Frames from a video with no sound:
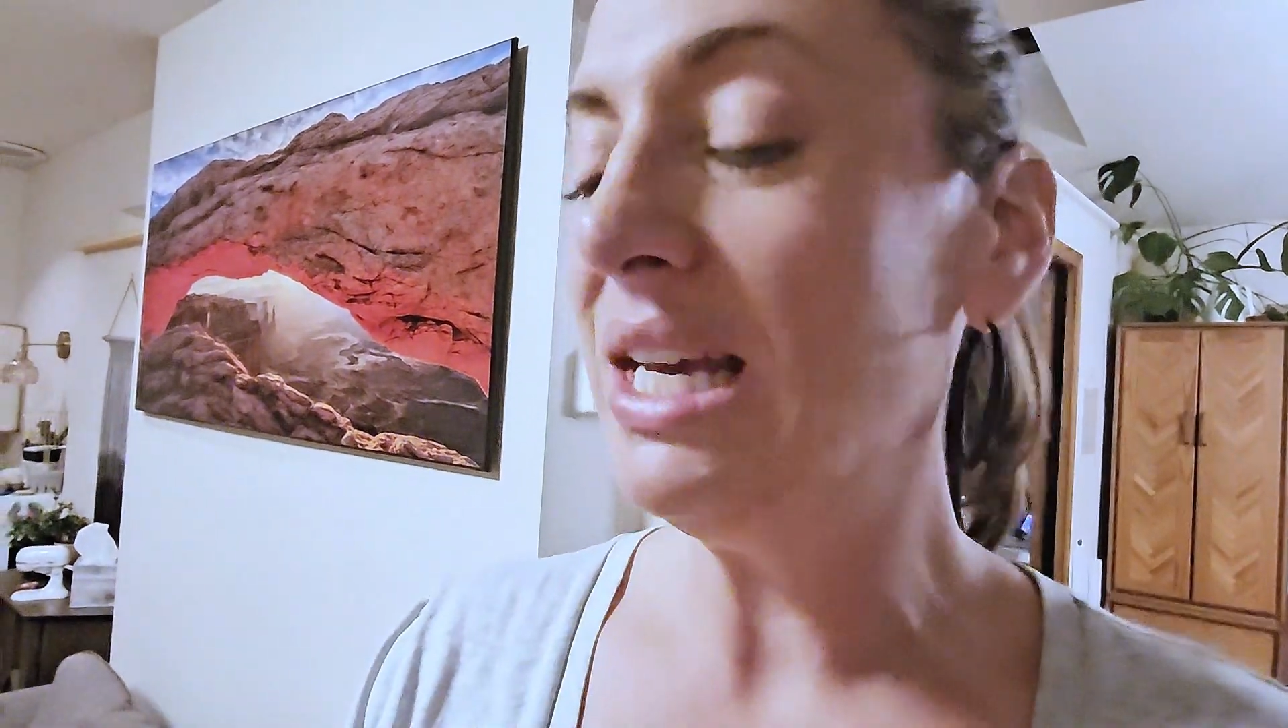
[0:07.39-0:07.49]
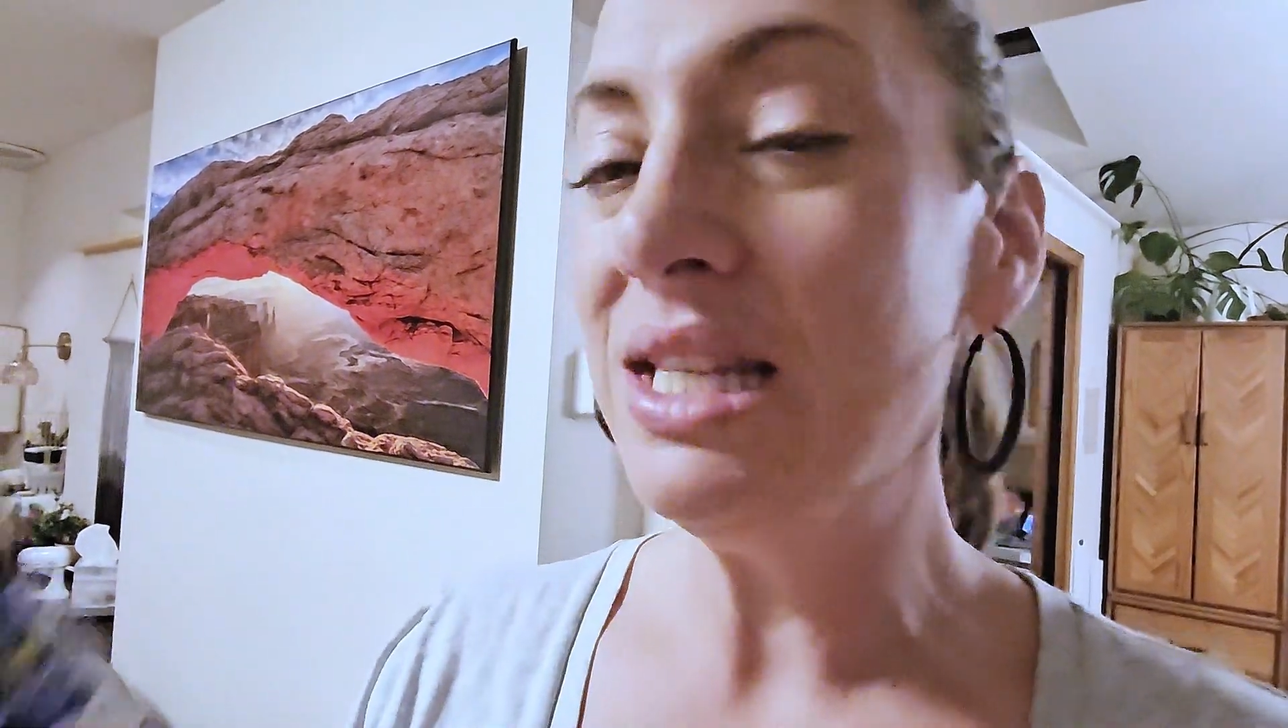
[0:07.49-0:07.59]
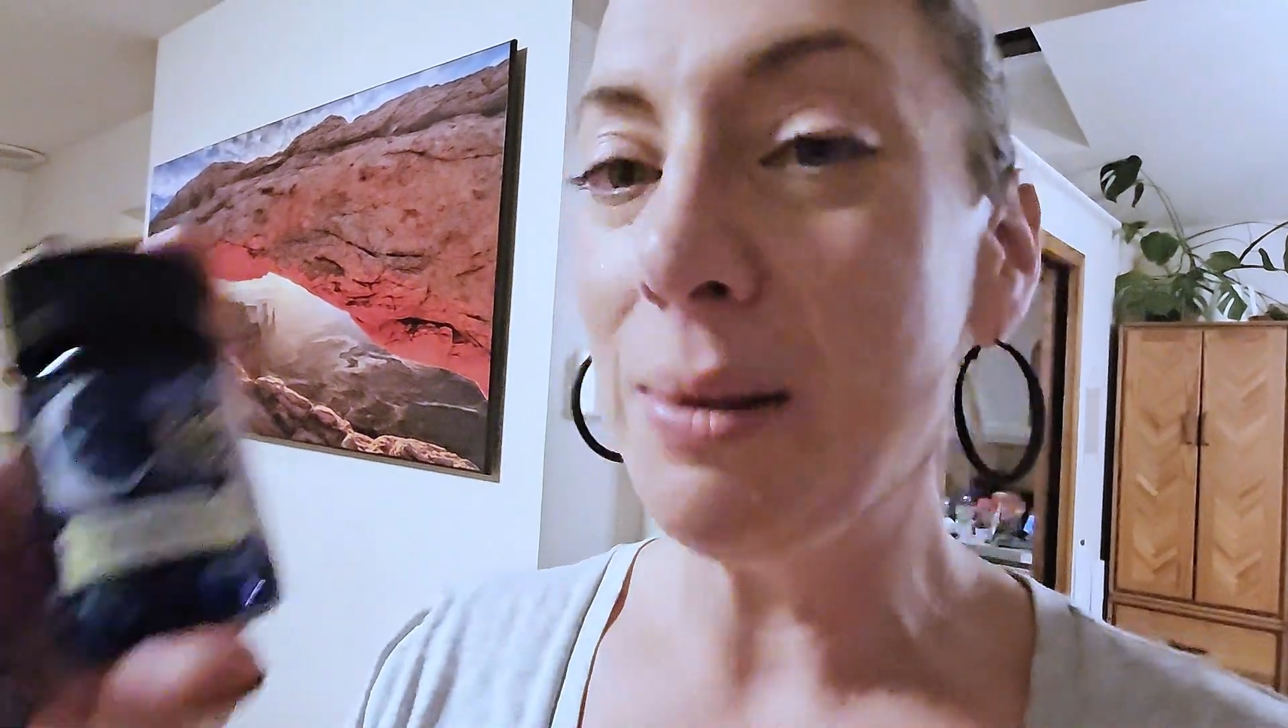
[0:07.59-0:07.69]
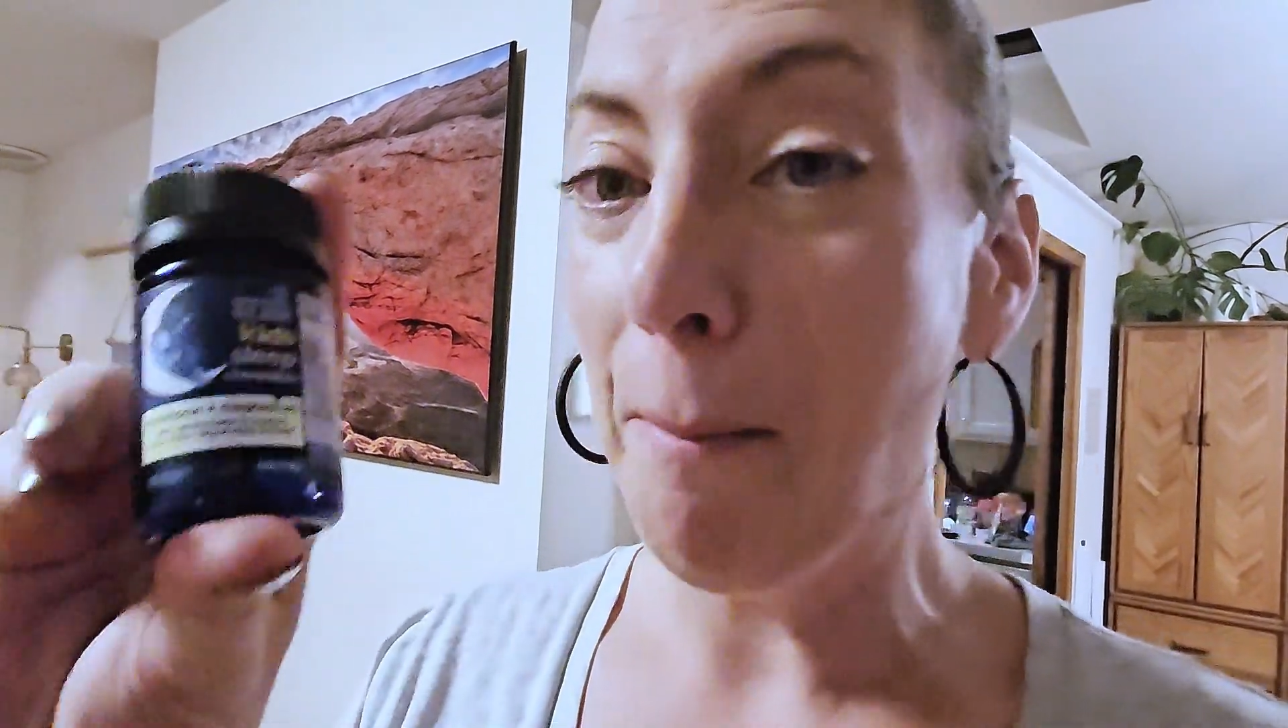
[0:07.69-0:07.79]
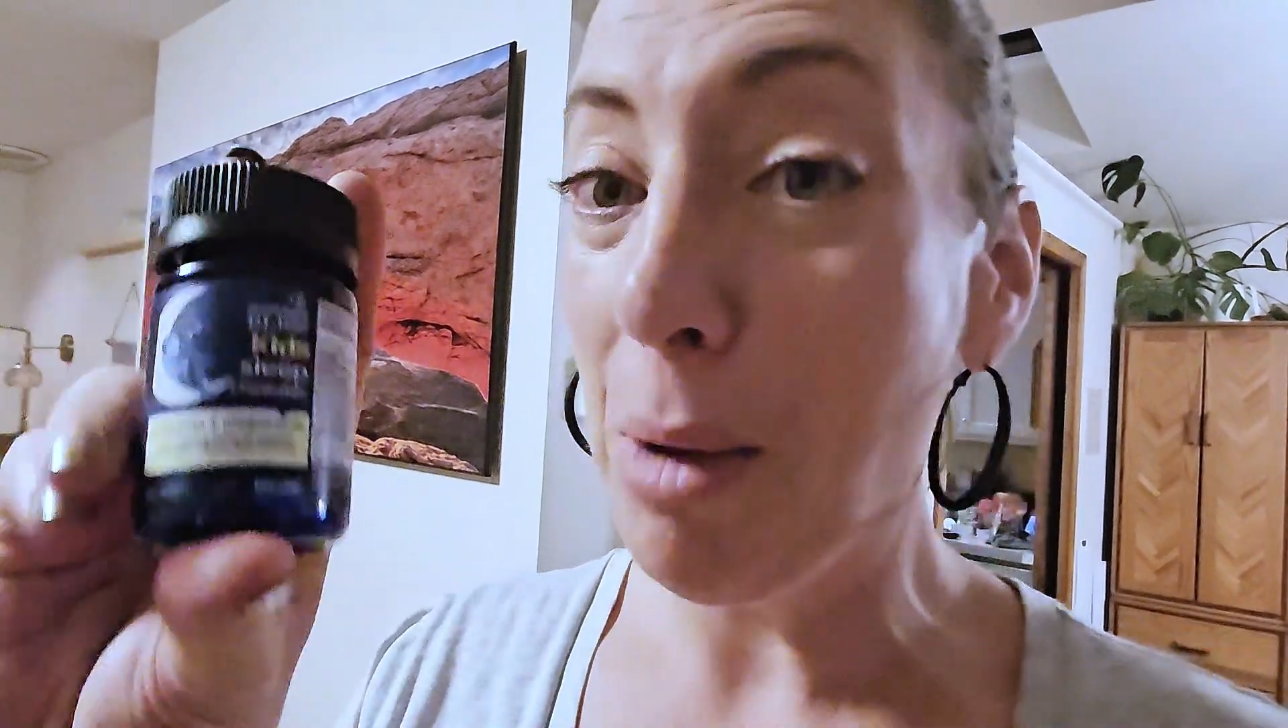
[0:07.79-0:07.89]

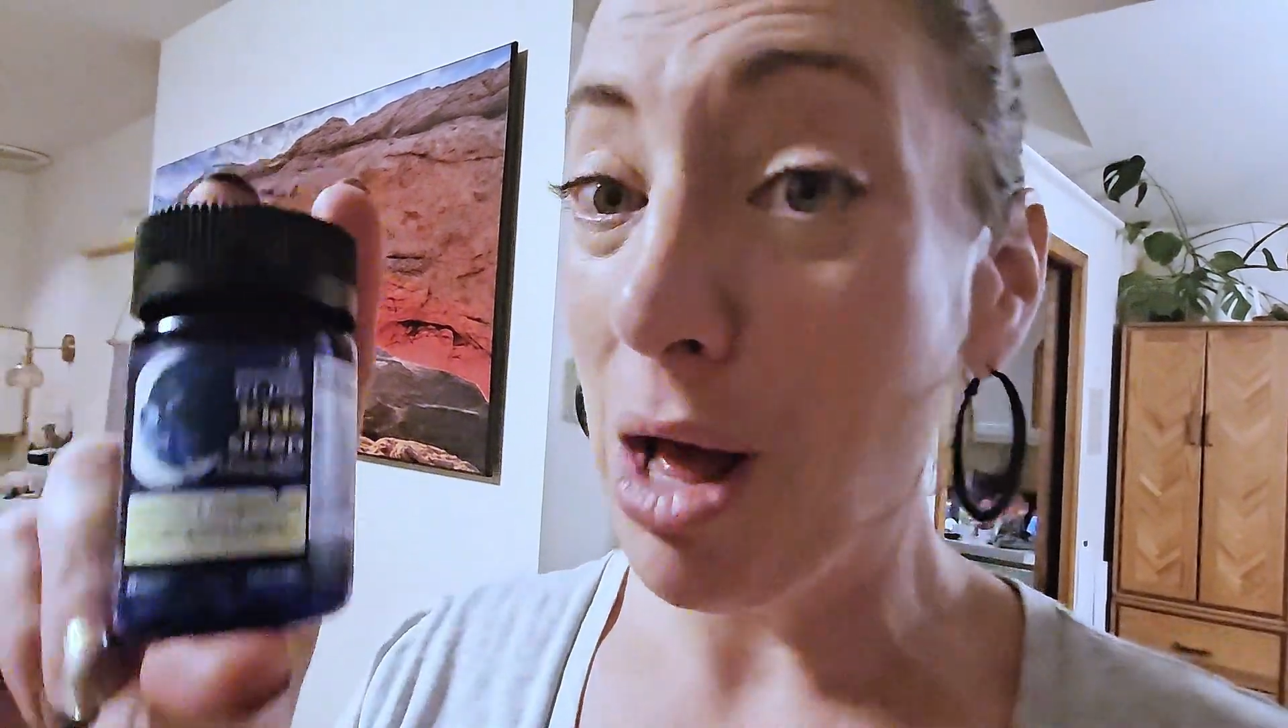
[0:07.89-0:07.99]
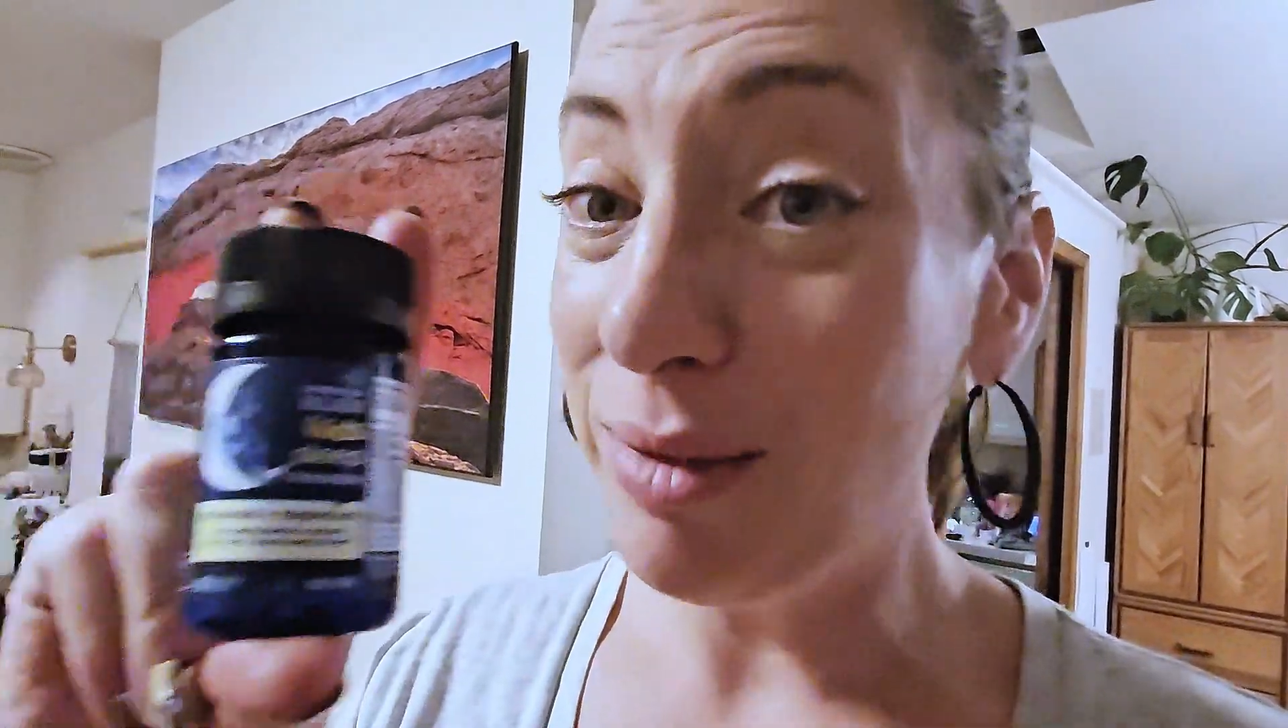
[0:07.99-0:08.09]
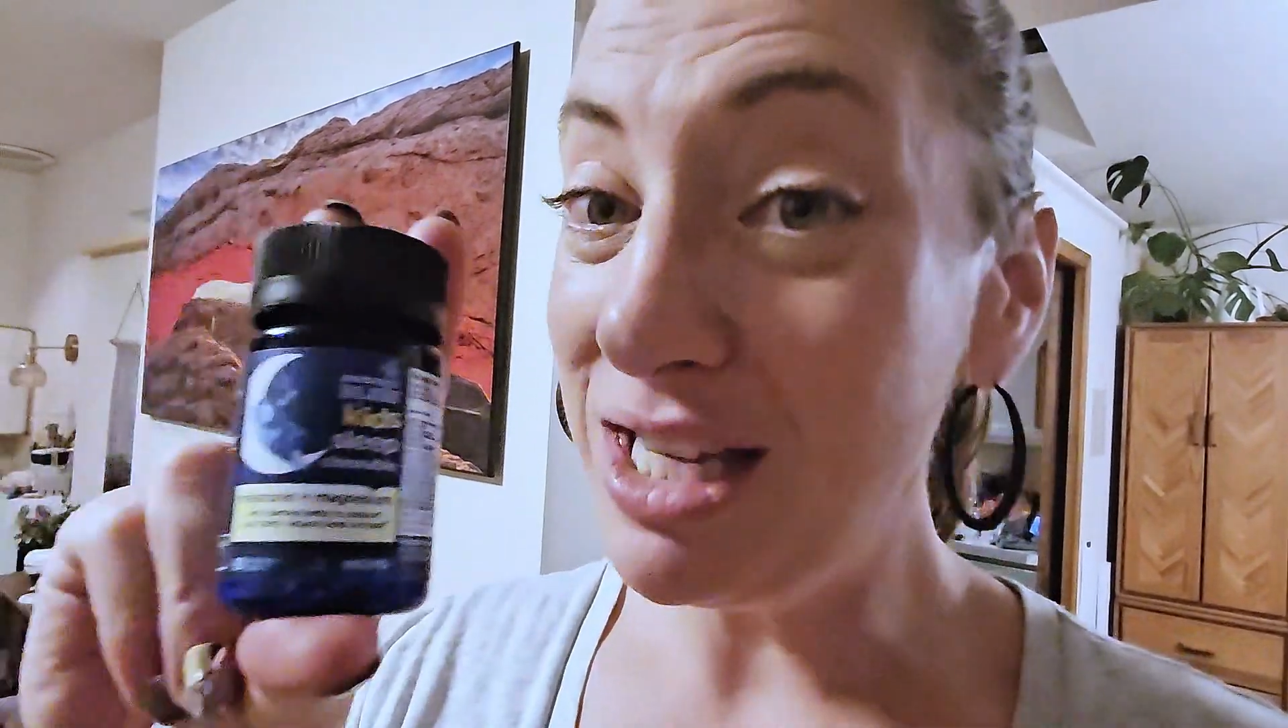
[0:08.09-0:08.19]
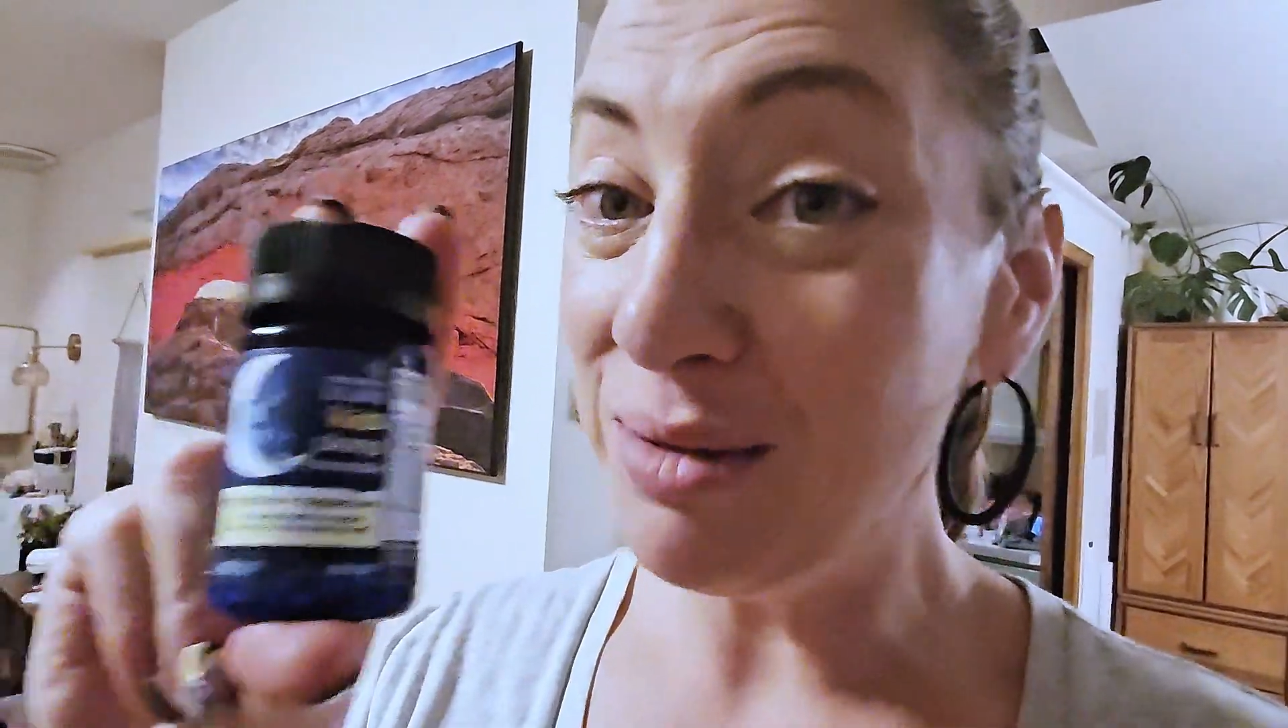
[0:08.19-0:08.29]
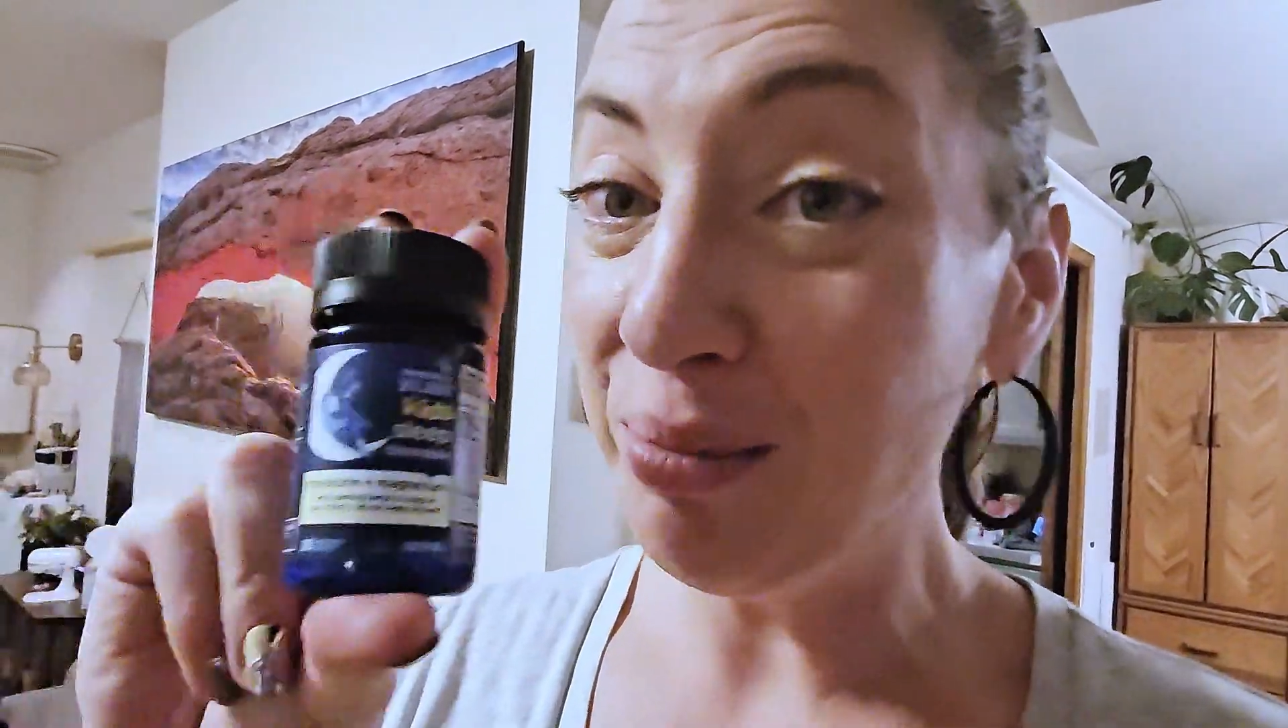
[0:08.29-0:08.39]
It's Mommy's